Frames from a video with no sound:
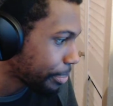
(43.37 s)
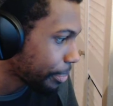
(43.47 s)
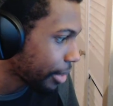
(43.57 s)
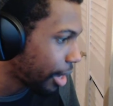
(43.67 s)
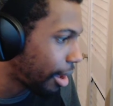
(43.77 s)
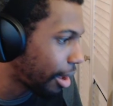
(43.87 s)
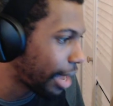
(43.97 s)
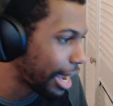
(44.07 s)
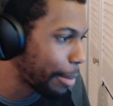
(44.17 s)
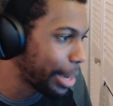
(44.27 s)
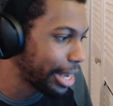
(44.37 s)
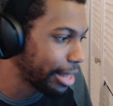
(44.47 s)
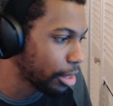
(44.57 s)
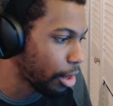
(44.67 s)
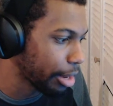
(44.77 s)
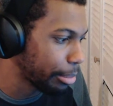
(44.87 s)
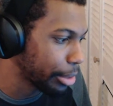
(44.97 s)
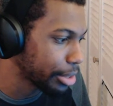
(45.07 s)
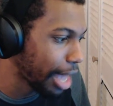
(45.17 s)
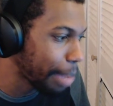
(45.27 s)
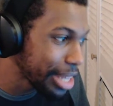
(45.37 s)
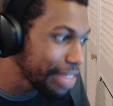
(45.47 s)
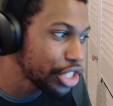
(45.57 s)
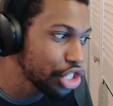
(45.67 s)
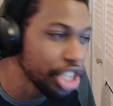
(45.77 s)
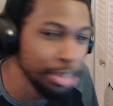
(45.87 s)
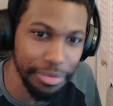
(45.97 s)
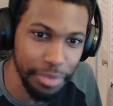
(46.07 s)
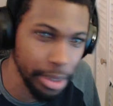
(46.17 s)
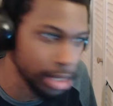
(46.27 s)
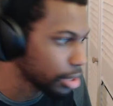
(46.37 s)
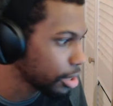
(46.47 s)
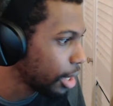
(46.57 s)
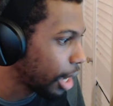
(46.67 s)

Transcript: I got my daily login bonus. I believe it's Judgment Force.